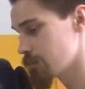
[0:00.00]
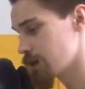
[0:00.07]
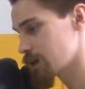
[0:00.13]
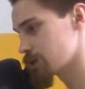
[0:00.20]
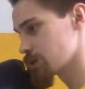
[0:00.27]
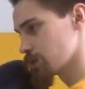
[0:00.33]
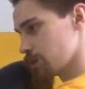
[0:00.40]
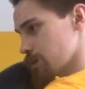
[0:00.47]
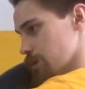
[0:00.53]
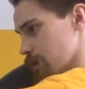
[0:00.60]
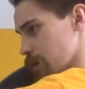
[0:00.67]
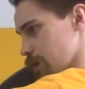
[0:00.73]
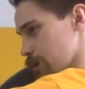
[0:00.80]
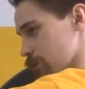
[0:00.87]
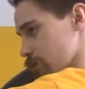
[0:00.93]
Make
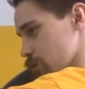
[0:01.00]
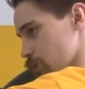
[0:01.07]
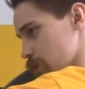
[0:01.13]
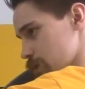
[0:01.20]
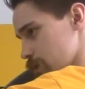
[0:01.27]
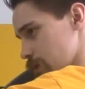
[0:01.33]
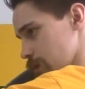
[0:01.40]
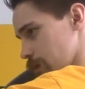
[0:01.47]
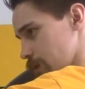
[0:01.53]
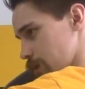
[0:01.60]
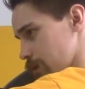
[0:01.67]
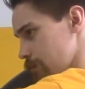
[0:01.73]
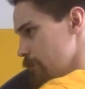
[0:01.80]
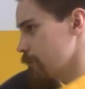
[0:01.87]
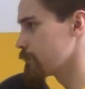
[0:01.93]
sure you twist the
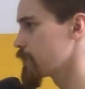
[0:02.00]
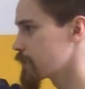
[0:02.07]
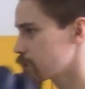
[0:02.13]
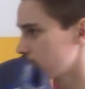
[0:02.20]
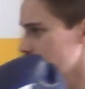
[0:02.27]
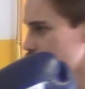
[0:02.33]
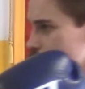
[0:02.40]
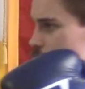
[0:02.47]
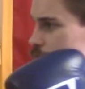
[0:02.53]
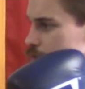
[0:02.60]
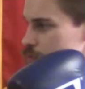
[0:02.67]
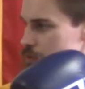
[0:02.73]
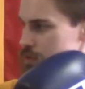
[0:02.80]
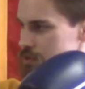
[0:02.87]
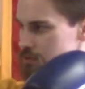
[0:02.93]
arm, make sure you
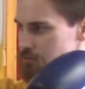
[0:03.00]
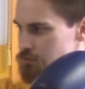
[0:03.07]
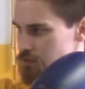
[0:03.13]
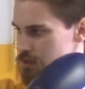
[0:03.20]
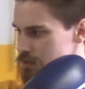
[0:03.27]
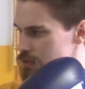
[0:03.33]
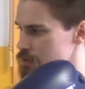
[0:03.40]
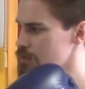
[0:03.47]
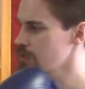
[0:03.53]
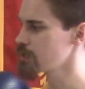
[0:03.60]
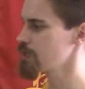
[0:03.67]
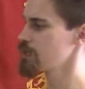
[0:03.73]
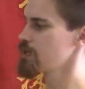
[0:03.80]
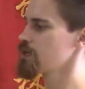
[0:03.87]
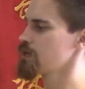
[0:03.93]
twist the fist.
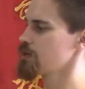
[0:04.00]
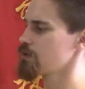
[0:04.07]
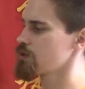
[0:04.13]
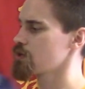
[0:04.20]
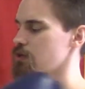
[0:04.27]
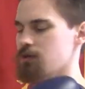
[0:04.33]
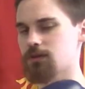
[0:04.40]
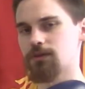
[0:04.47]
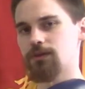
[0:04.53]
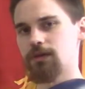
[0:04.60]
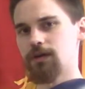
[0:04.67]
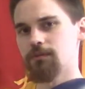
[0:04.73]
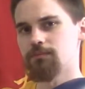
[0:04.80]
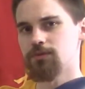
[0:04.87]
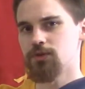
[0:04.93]

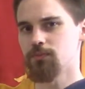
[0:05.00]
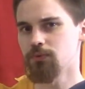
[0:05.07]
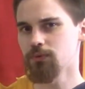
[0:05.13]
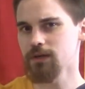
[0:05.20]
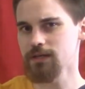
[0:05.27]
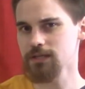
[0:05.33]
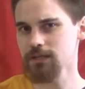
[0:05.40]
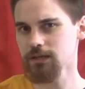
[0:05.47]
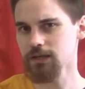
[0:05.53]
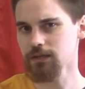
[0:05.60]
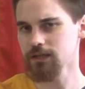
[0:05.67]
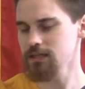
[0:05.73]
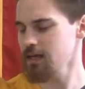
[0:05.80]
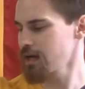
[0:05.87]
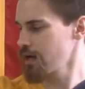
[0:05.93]
Thumb should point
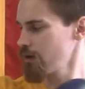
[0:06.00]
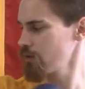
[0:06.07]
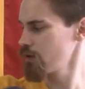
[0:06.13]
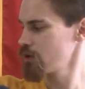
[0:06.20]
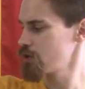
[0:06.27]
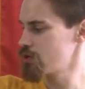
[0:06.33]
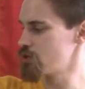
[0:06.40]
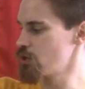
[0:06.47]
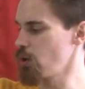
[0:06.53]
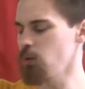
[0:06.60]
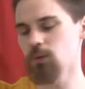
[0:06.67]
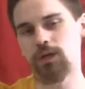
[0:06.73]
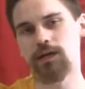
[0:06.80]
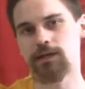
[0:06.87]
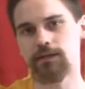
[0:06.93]
slightly down.
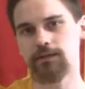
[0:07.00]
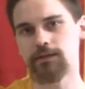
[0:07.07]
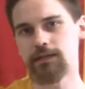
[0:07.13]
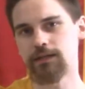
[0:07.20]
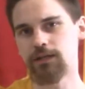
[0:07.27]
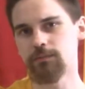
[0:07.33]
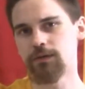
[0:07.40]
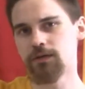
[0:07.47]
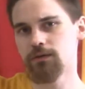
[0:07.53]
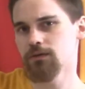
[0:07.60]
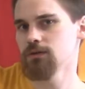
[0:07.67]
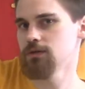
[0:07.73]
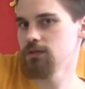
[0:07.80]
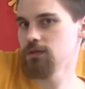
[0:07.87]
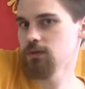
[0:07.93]
Don't lock the elbow.
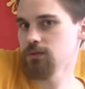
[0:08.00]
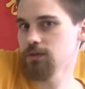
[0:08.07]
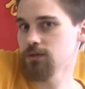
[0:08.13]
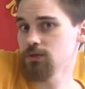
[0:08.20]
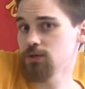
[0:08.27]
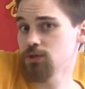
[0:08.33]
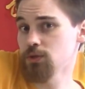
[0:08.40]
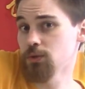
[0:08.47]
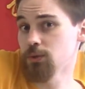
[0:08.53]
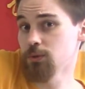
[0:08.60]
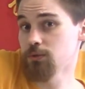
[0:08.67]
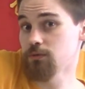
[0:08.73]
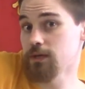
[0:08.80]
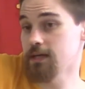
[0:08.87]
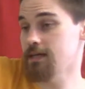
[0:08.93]
Don't let the
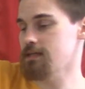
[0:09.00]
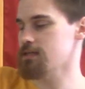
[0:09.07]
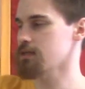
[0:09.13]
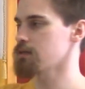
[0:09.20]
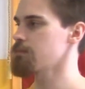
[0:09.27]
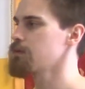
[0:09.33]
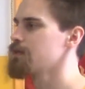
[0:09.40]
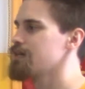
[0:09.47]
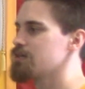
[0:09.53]
shoulder rise up.